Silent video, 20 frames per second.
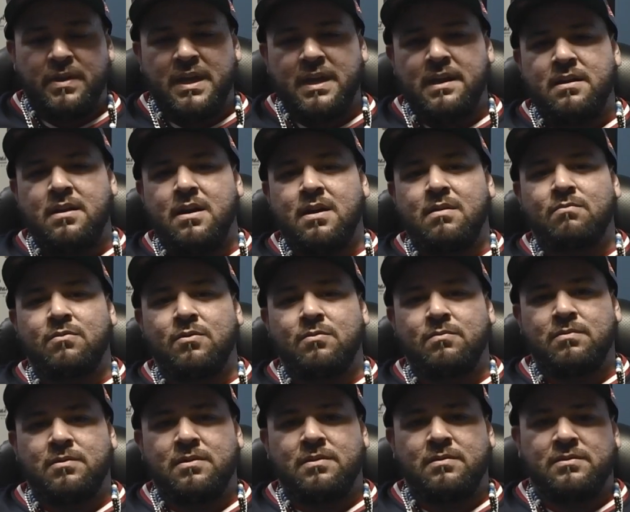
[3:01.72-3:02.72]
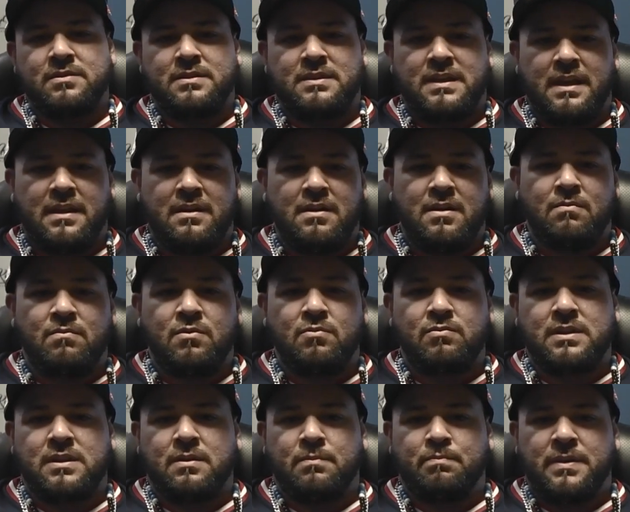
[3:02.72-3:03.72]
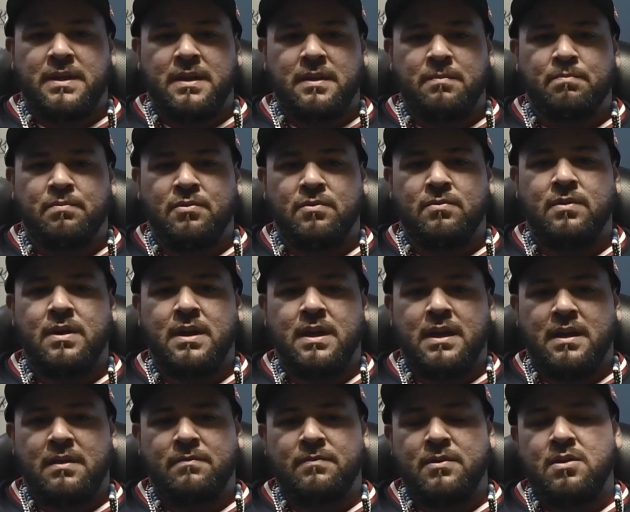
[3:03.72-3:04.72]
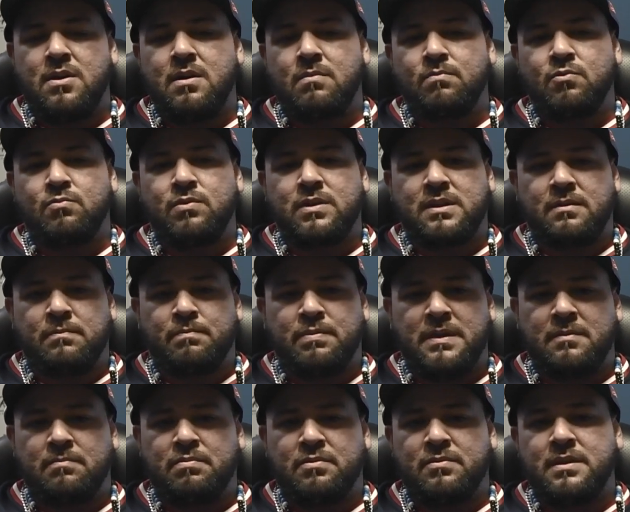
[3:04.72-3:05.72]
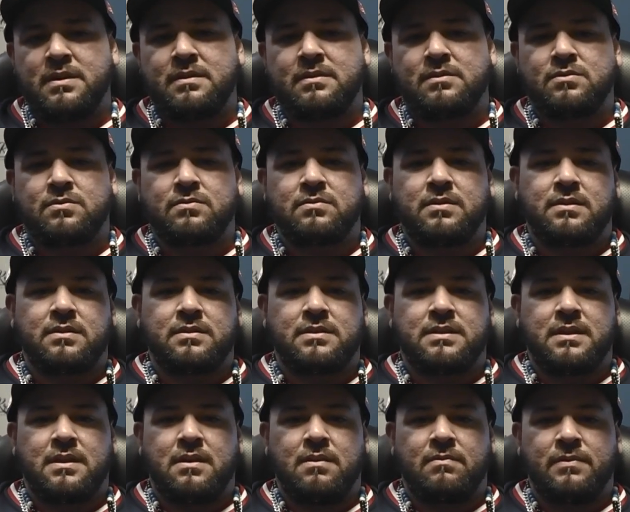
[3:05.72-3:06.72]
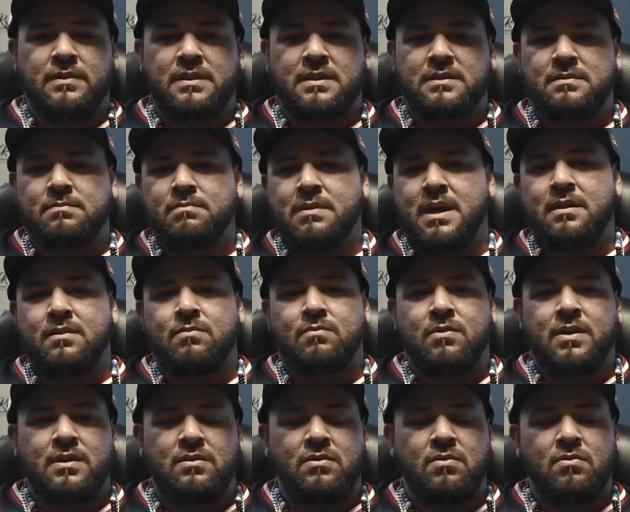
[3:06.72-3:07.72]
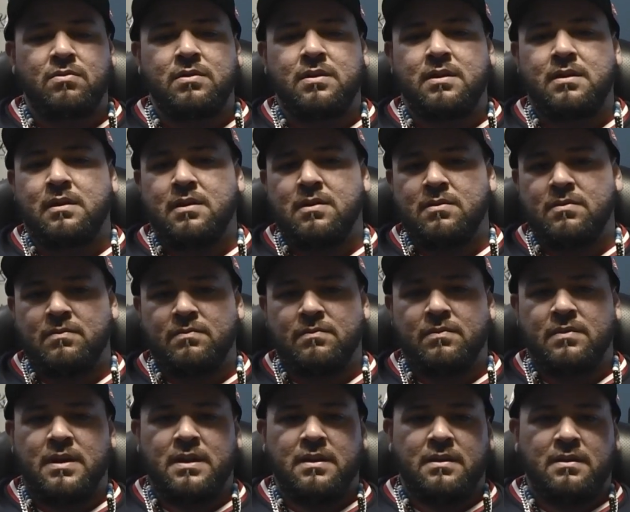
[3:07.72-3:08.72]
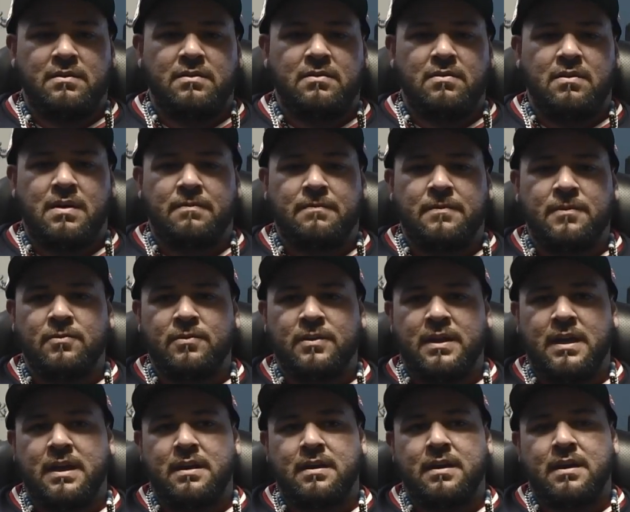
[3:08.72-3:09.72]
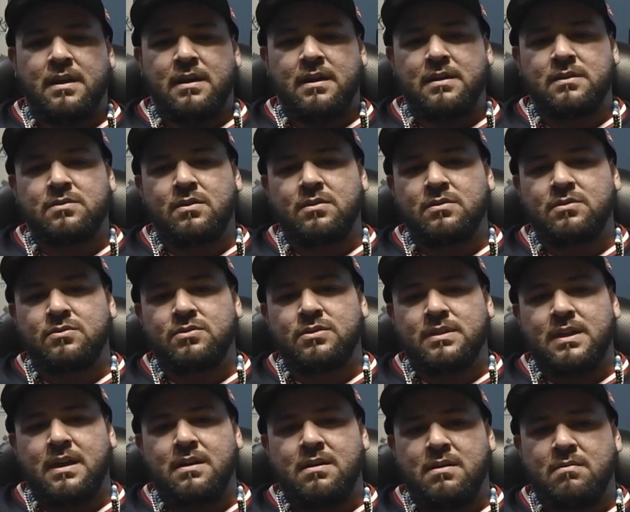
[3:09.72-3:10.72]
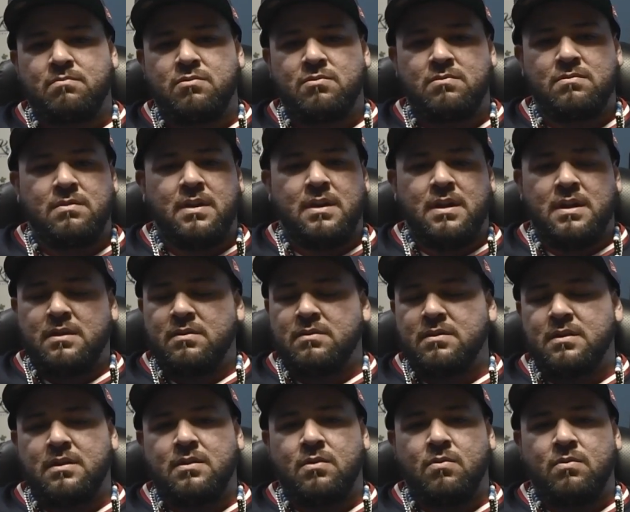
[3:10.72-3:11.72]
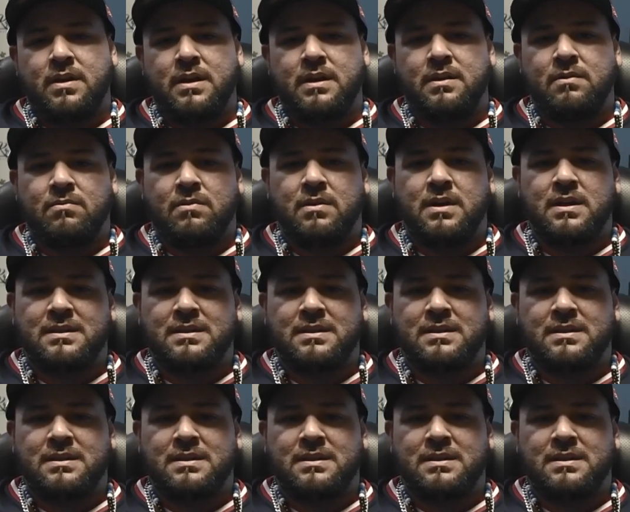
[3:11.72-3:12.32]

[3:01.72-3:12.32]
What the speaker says: being humble, bro. Staying humble with the people. If you're humble with the people and you're true to yourself, it doesn't matter where you go in the globe. You know, I feel that as long as you stay humble, you could go anywhere.